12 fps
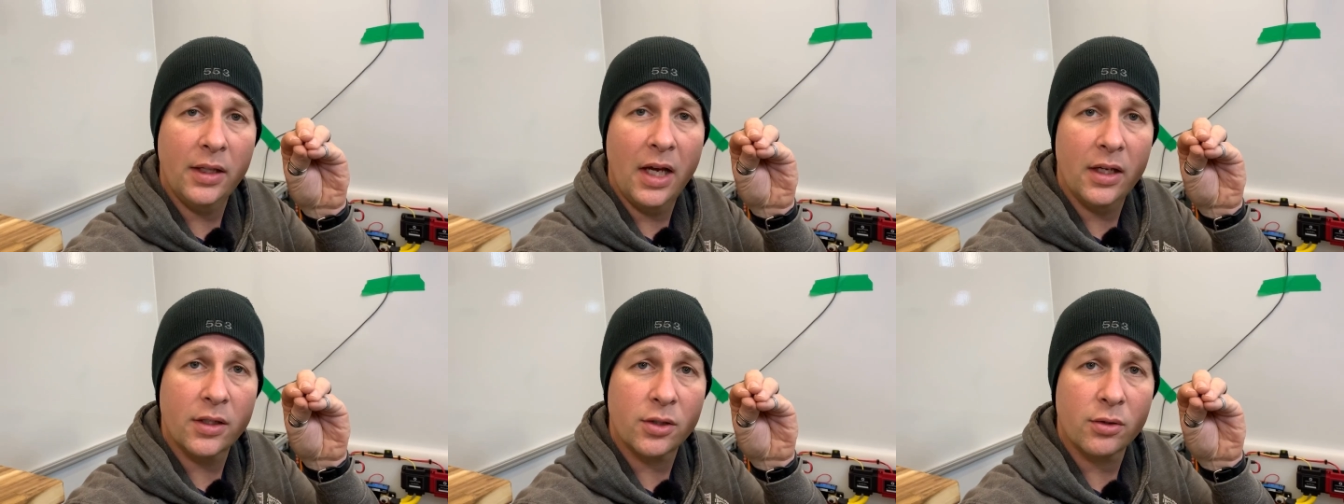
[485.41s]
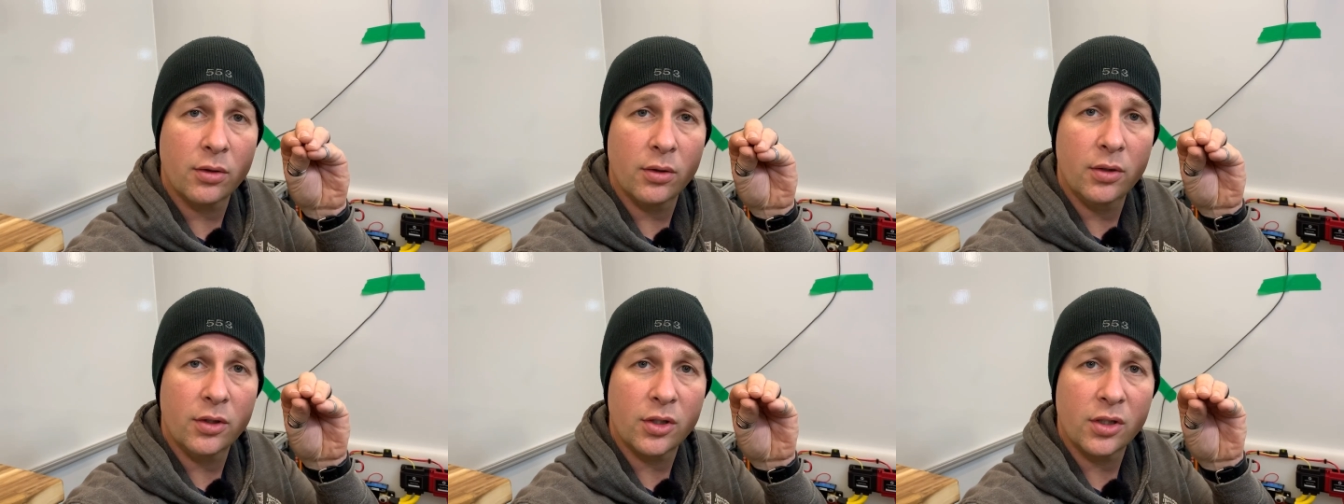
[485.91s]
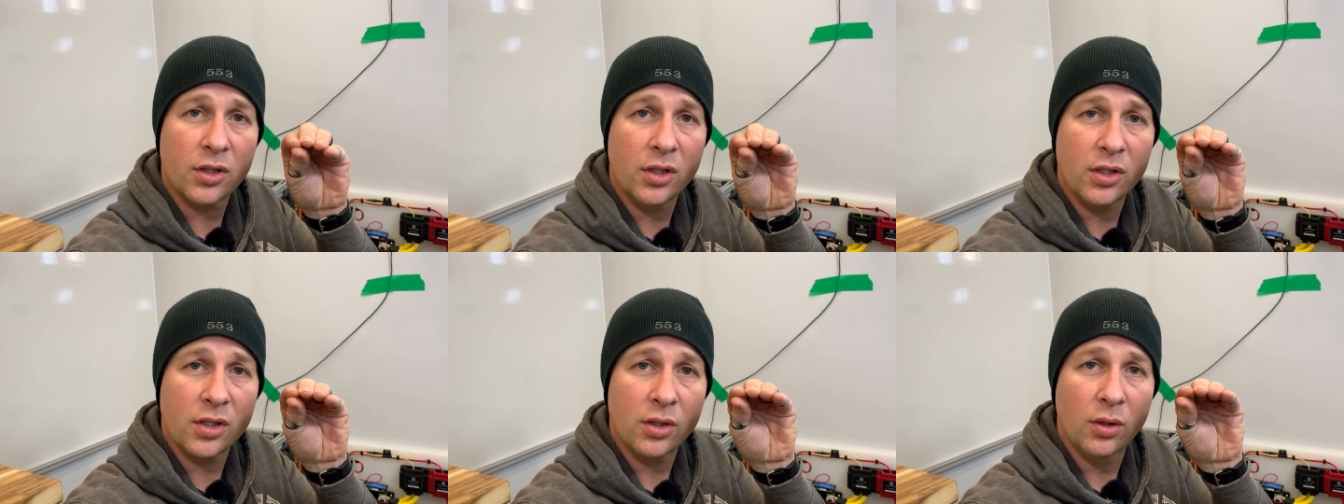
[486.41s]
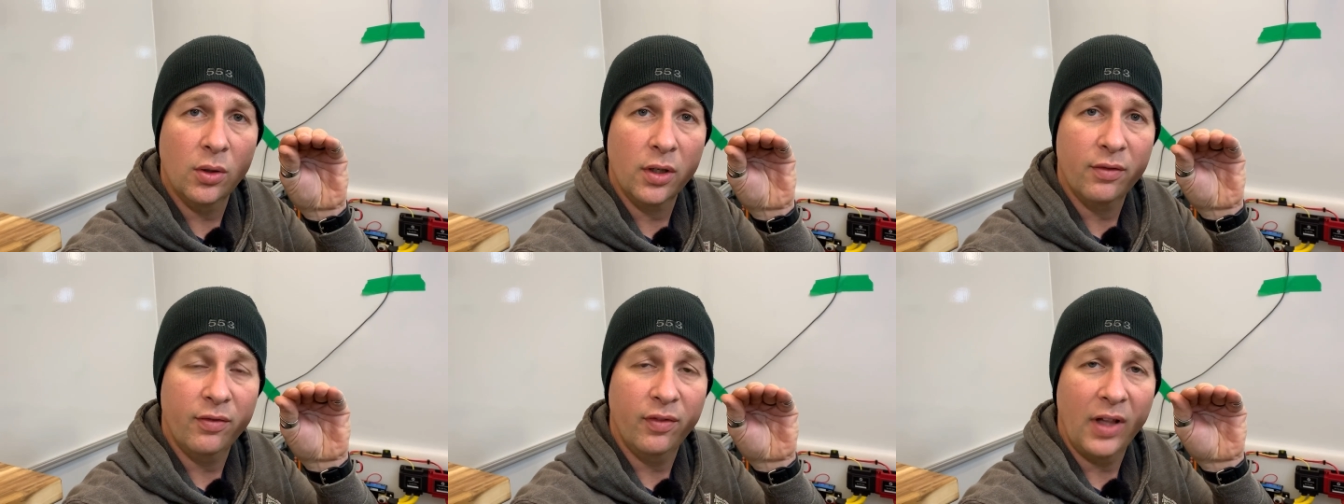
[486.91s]
that screw is just gonna slowly
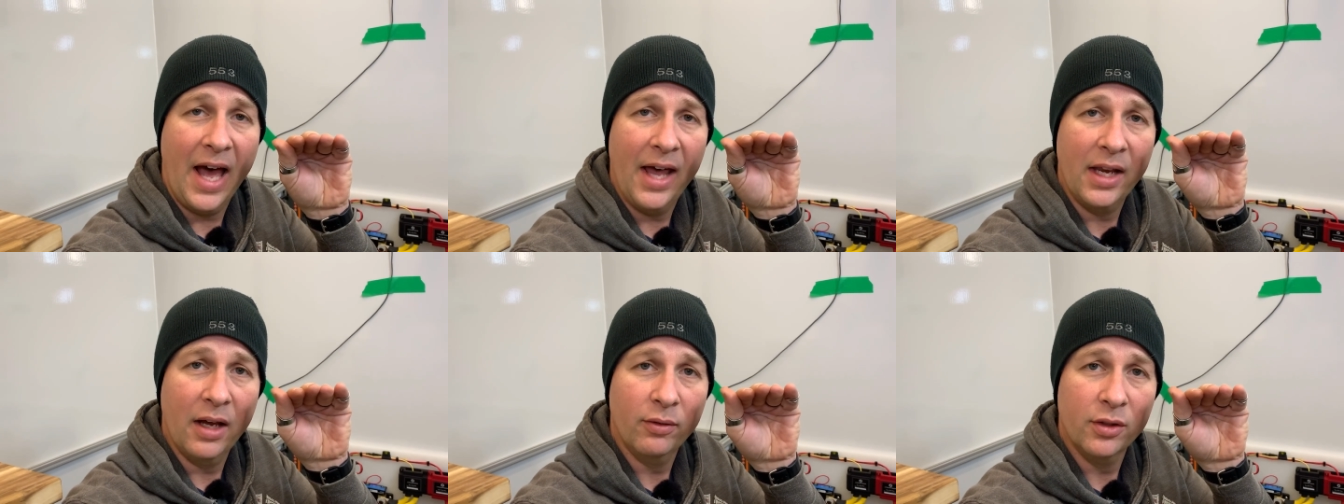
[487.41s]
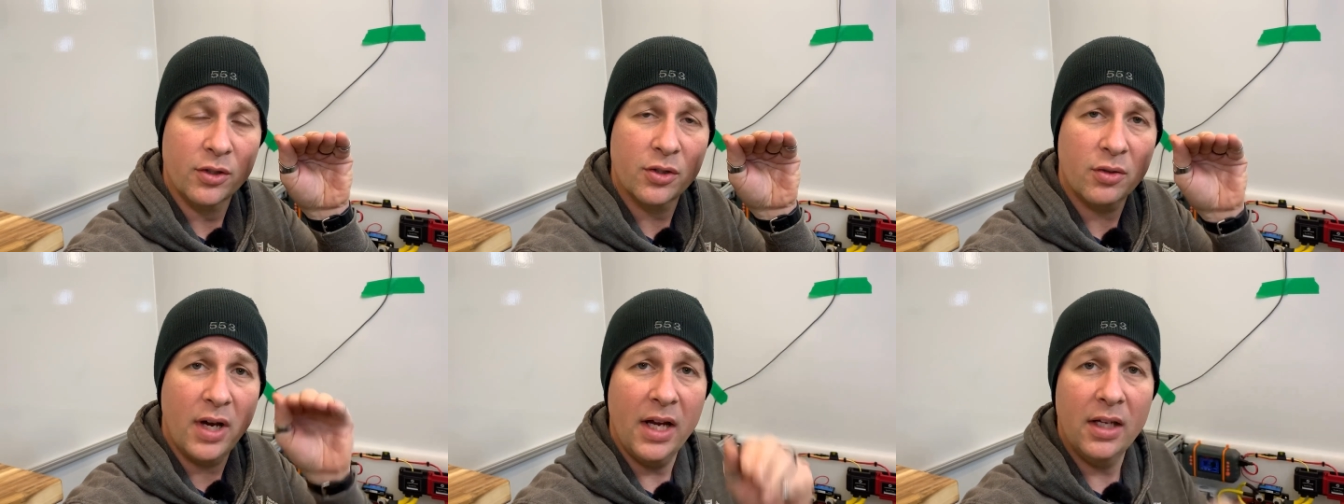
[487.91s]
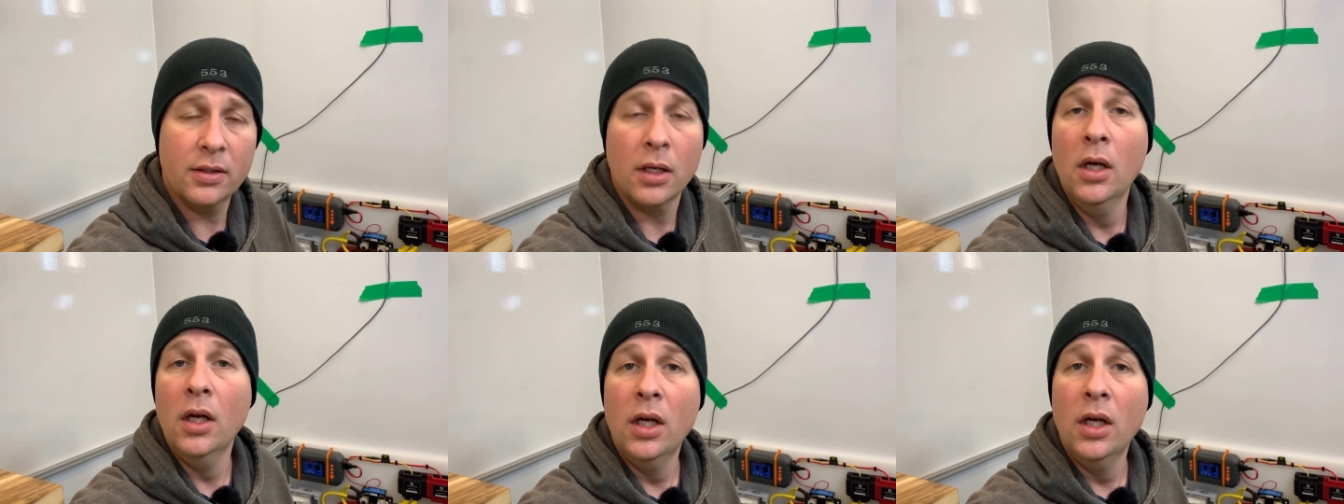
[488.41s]
flatten out the strands.